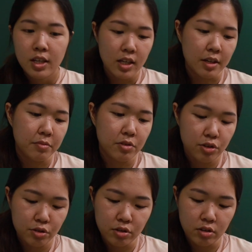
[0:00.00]
Yeah,
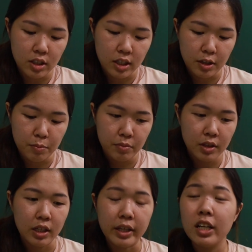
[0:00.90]
so
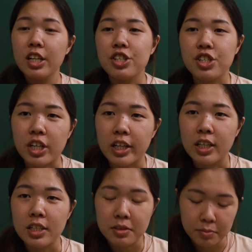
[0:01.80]
the English and
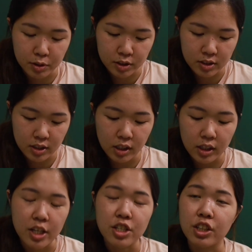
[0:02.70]
Chinese was
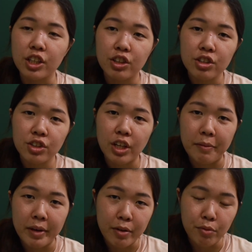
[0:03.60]
intentional so that
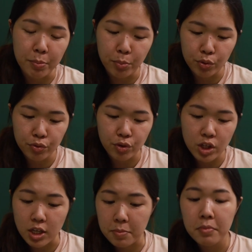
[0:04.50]
we can read both to
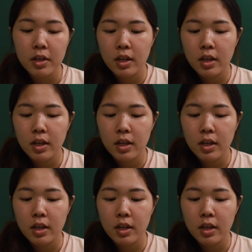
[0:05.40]
him.